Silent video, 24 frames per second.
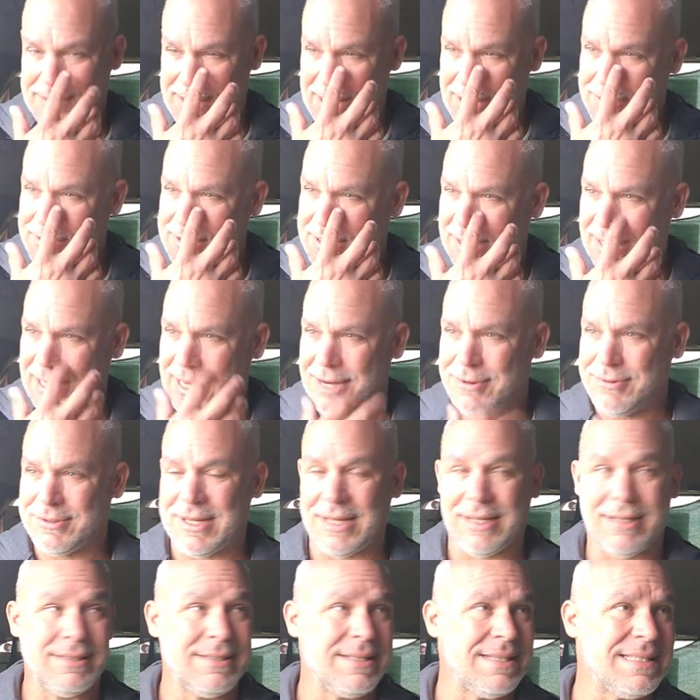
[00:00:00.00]
That was when the lady was
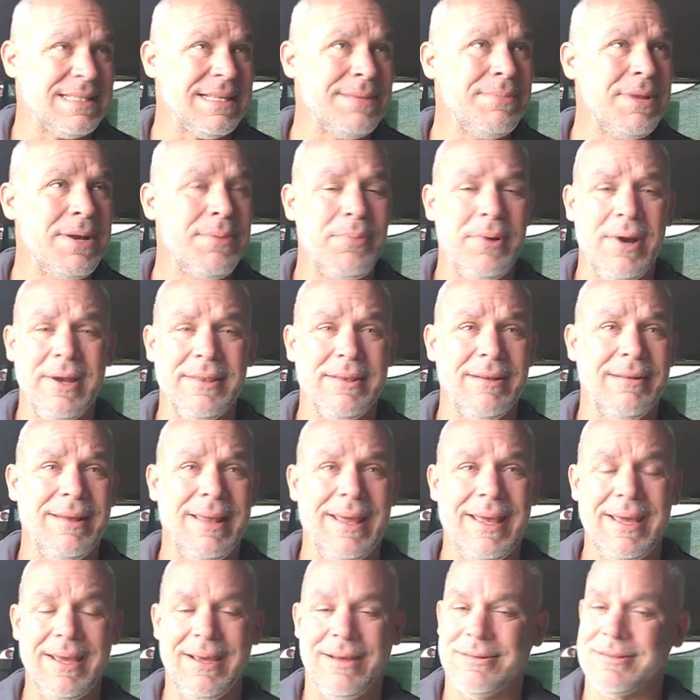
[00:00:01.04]
like, "Did somebody break their
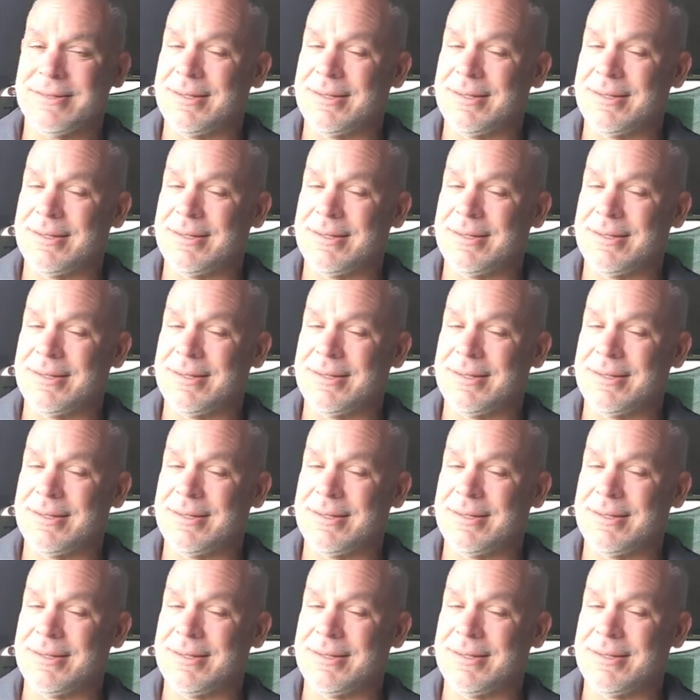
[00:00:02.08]
leg?"